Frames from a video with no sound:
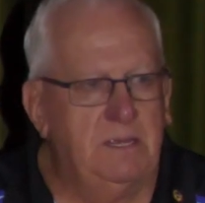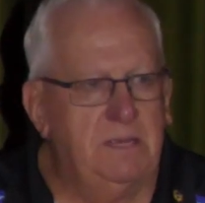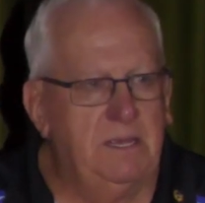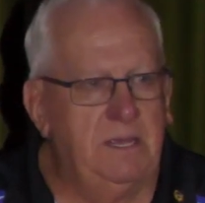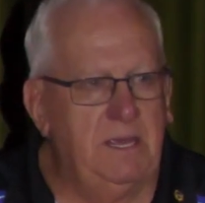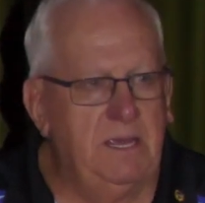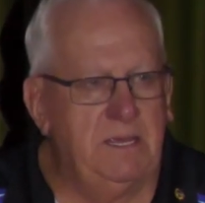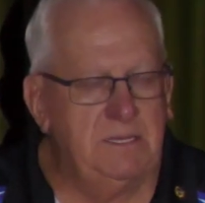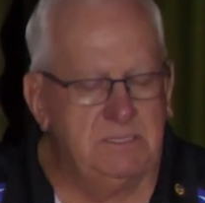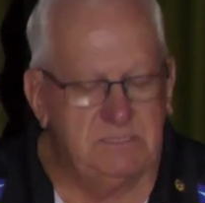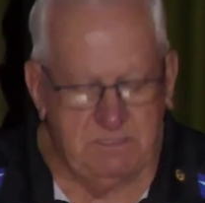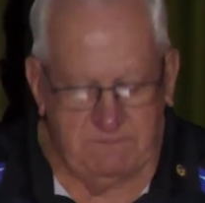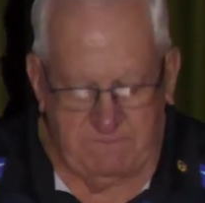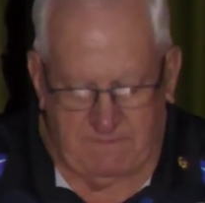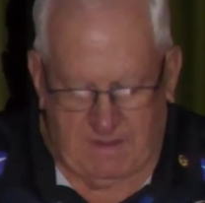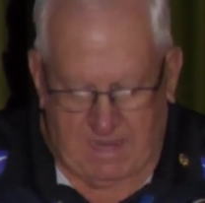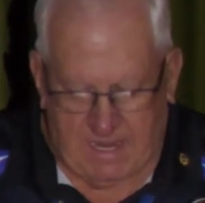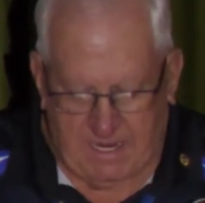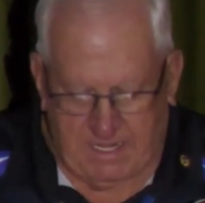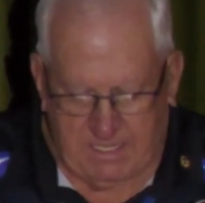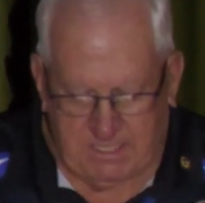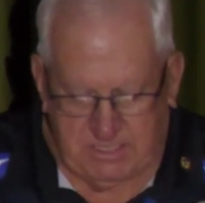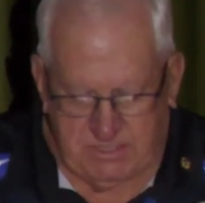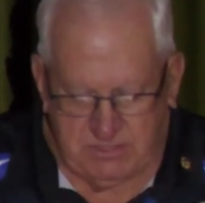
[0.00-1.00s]
years of
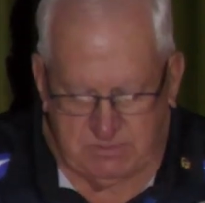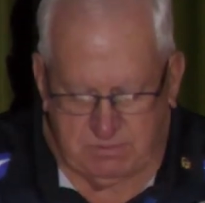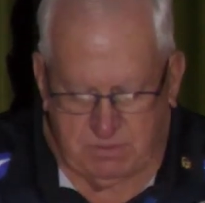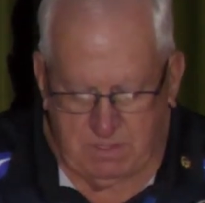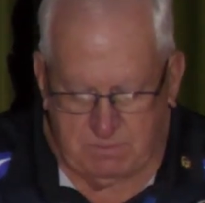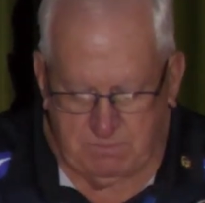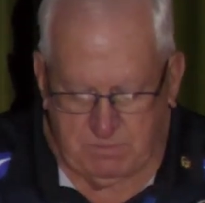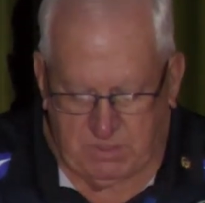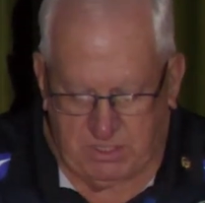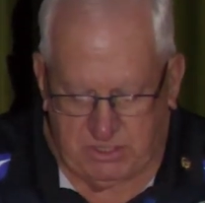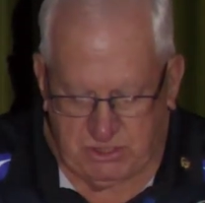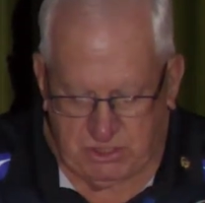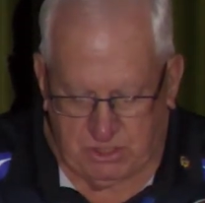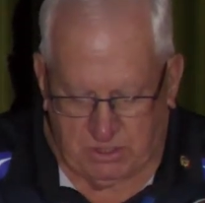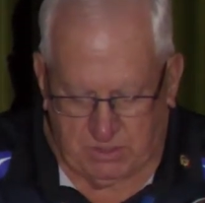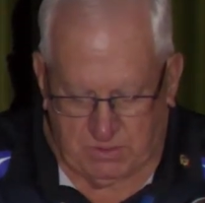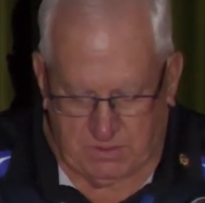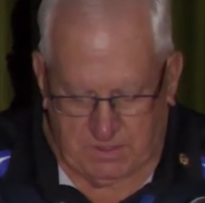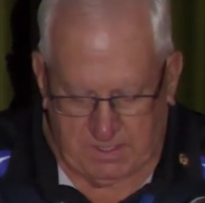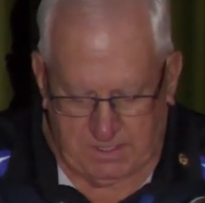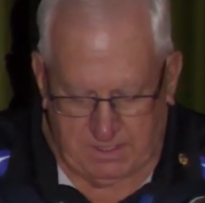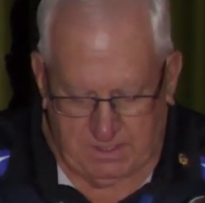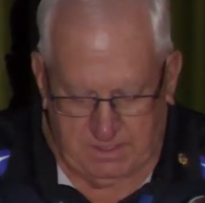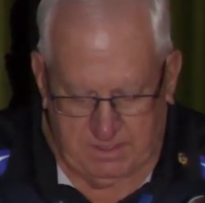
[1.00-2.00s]
age when we
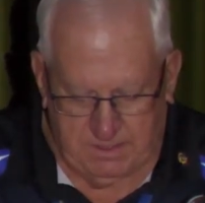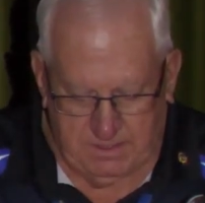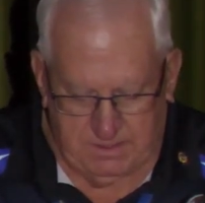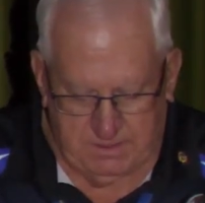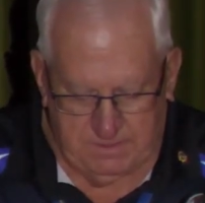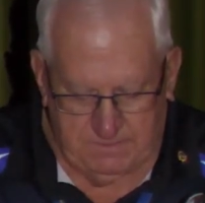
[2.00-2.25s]
joined.